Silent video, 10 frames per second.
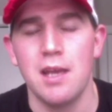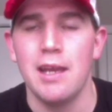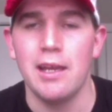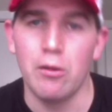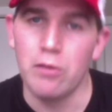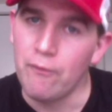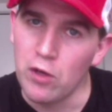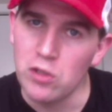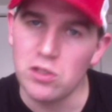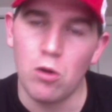You know, the
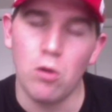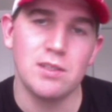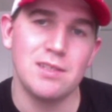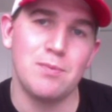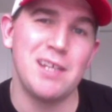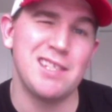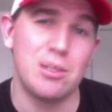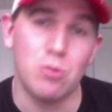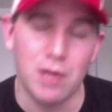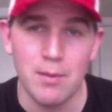first course is basically
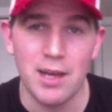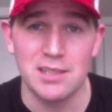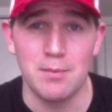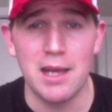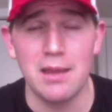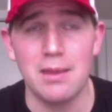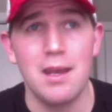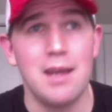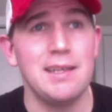$20 a month,